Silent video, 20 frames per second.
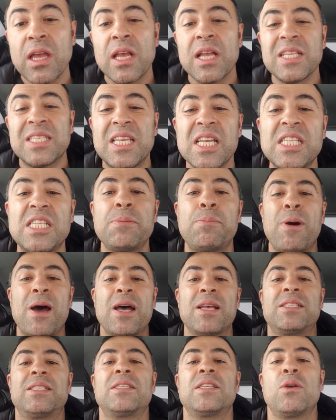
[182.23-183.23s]

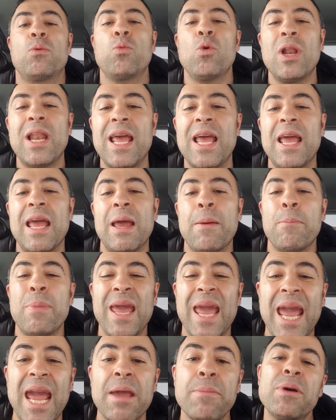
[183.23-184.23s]
Tsitsipas will be
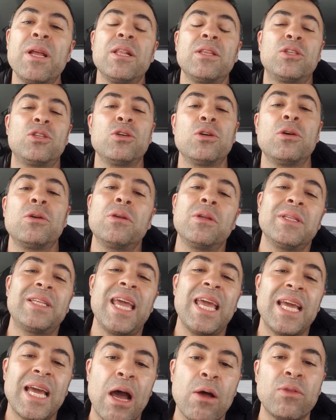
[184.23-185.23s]
able to
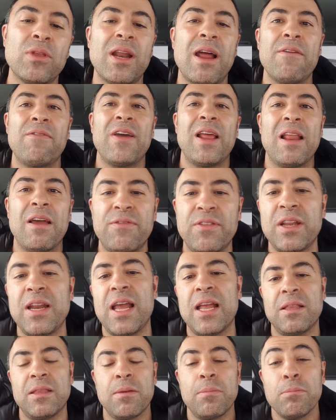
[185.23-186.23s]
take out Rafael after
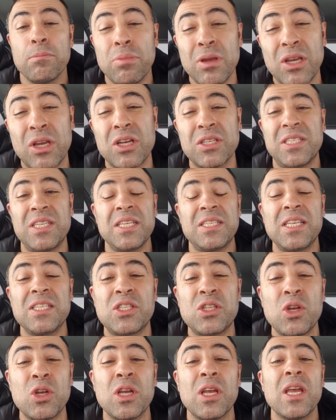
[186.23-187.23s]
that, because this is
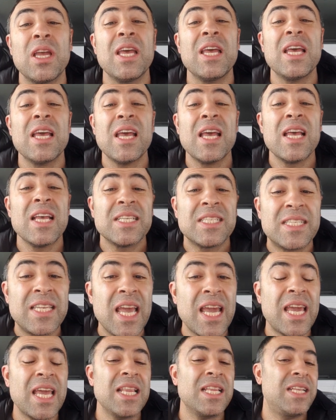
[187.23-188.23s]
the
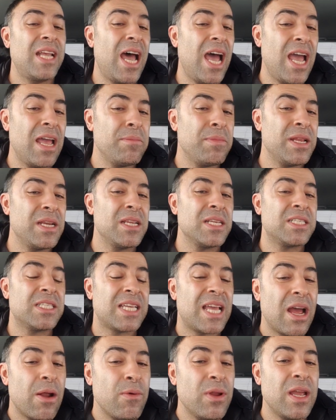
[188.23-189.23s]
second time in his
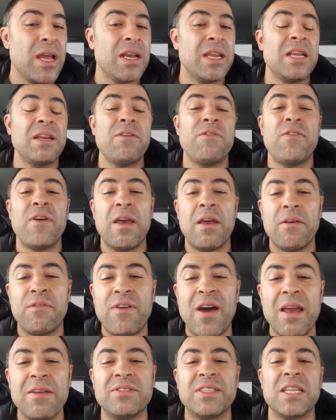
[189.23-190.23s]
career in a
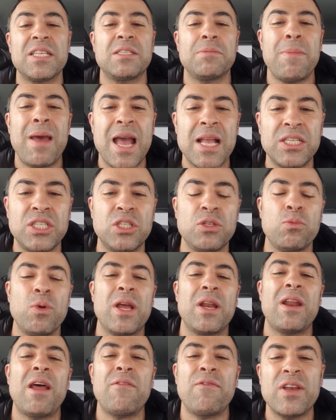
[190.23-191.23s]
5 sets match
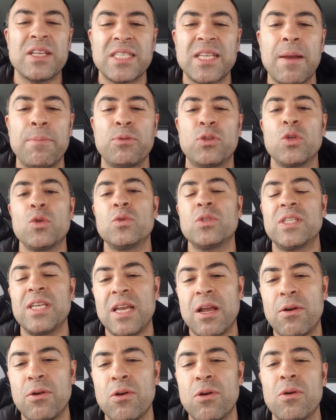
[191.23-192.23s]
when Rafa is up
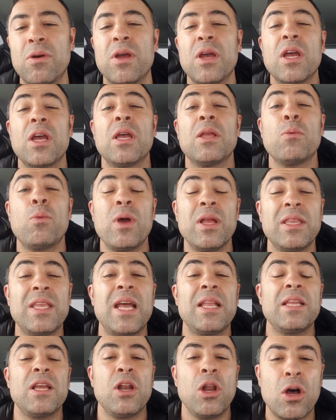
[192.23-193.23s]
2-0
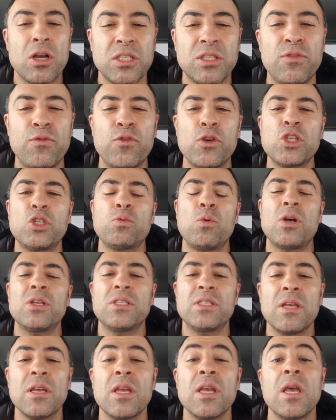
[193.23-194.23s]
that he lost. First
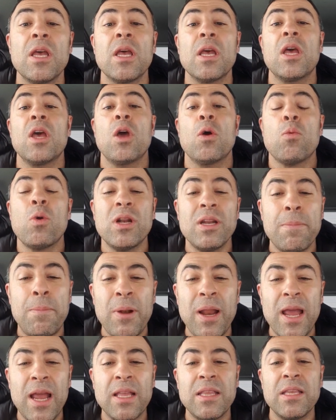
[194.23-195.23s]
was when he
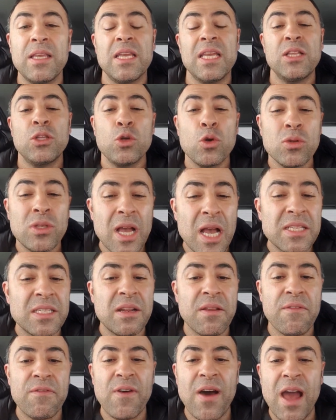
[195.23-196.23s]
played in
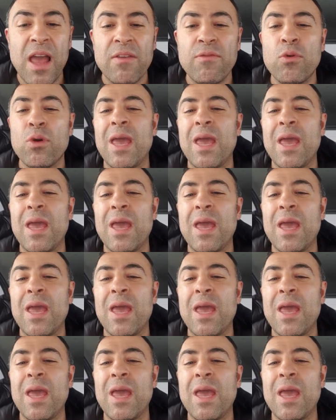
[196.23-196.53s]
2005.